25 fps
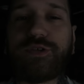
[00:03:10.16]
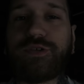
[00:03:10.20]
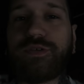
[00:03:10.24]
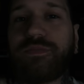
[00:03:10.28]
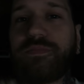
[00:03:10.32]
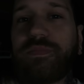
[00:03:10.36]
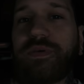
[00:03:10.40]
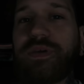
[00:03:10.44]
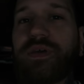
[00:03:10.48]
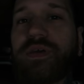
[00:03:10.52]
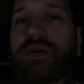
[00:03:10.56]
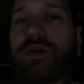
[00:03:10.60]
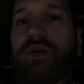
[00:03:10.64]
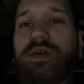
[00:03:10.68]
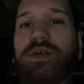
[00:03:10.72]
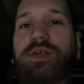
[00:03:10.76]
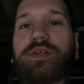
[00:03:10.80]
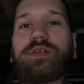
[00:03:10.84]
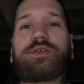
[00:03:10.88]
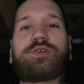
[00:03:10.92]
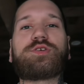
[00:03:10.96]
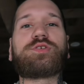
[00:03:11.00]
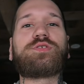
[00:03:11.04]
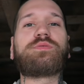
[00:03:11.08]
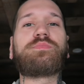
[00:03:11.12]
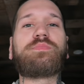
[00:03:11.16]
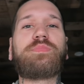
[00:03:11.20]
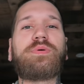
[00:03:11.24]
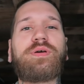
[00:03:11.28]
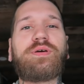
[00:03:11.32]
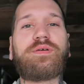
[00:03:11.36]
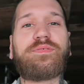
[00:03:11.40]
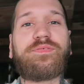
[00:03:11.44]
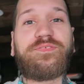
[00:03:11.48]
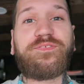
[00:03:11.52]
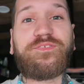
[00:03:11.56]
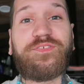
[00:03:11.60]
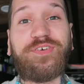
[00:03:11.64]
should be a should be
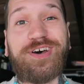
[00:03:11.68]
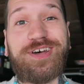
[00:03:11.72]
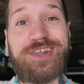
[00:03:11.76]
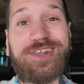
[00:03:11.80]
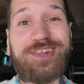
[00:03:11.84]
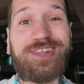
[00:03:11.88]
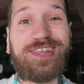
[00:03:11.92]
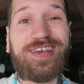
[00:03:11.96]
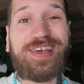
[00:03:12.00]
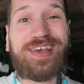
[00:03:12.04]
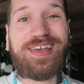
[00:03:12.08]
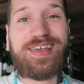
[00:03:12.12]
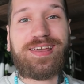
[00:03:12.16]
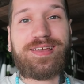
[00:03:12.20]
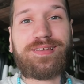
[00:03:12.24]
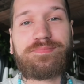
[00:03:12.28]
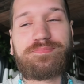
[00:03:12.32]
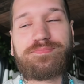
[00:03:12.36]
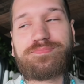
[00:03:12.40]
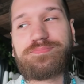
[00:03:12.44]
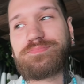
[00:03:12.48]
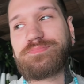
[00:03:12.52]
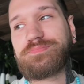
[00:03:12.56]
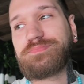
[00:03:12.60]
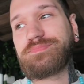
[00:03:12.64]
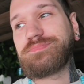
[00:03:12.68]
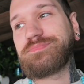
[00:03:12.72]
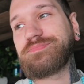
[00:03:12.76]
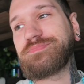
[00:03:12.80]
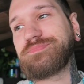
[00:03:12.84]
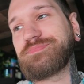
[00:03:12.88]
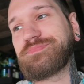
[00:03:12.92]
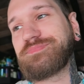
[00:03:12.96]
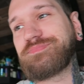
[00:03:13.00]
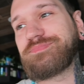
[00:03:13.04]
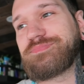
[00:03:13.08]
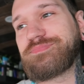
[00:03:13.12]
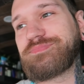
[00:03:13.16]
a fun day.
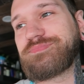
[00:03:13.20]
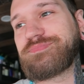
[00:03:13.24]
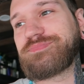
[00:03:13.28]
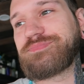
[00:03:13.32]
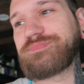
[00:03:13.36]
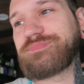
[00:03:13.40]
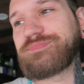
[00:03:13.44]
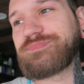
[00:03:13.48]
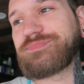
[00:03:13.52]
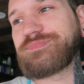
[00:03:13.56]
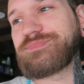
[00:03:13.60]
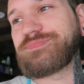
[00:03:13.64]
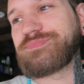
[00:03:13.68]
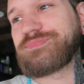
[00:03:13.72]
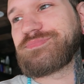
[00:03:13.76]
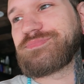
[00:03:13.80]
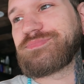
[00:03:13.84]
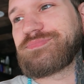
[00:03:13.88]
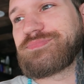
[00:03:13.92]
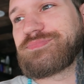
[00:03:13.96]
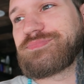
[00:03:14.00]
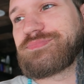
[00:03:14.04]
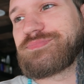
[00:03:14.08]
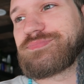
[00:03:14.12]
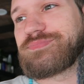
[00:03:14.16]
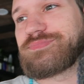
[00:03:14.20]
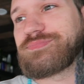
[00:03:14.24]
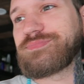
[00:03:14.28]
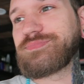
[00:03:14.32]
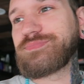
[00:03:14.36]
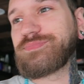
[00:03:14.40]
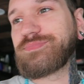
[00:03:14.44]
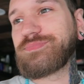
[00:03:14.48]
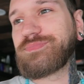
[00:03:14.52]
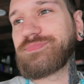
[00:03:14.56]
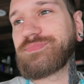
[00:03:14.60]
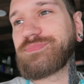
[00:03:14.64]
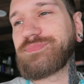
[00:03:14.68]
Wanna buy me some cornbread?
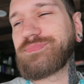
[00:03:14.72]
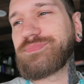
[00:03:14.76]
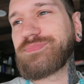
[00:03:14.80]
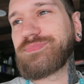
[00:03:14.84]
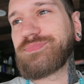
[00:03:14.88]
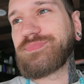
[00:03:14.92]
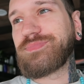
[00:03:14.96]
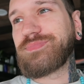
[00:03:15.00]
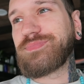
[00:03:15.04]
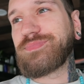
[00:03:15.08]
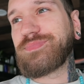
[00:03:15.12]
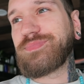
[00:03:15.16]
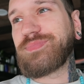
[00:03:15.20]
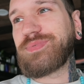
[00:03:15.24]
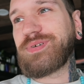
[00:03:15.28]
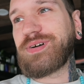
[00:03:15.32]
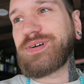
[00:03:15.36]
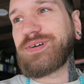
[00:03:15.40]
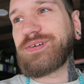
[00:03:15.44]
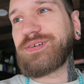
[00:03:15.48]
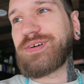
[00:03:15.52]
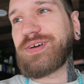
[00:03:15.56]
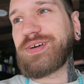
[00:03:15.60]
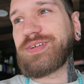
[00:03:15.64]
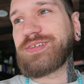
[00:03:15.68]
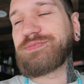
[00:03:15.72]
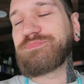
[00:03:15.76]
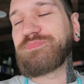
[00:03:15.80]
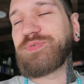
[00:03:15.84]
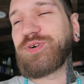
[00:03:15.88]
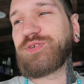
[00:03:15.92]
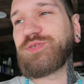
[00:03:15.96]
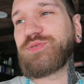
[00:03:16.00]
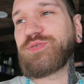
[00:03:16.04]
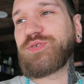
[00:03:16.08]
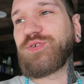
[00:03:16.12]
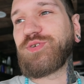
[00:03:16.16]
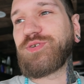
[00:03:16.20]
I just
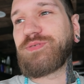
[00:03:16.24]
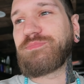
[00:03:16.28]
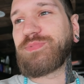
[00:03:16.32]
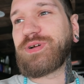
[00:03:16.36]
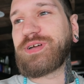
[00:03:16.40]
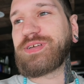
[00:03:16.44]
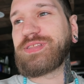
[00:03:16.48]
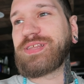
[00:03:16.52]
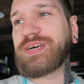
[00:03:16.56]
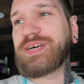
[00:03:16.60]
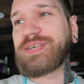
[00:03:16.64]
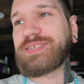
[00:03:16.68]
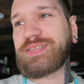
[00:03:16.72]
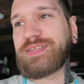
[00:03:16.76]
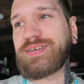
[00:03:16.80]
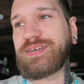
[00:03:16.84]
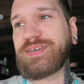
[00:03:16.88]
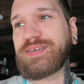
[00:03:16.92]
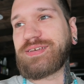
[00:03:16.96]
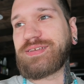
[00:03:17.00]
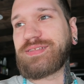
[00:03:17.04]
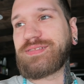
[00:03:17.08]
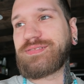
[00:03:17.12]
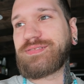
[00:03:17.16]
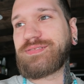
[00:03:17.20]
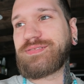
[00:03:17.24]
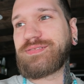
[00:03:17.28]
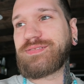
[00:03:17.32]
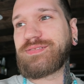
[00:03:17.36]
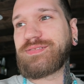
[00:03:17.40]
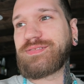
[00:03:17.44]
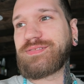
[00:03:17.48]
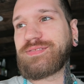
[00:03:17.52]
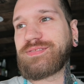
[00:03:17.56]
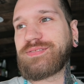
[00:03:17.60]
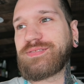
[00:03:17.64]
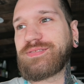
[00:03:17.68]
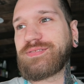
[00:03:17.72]
bought you cornbread last night.
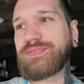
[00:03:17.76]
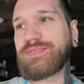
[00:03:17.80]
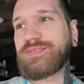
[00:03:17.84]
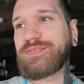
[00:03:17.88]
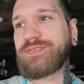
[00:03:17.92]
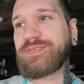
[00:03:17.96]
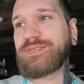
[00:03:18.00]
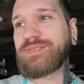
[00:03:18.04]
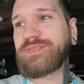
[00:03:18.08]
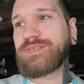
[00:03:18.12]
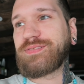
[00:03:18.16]
But I ate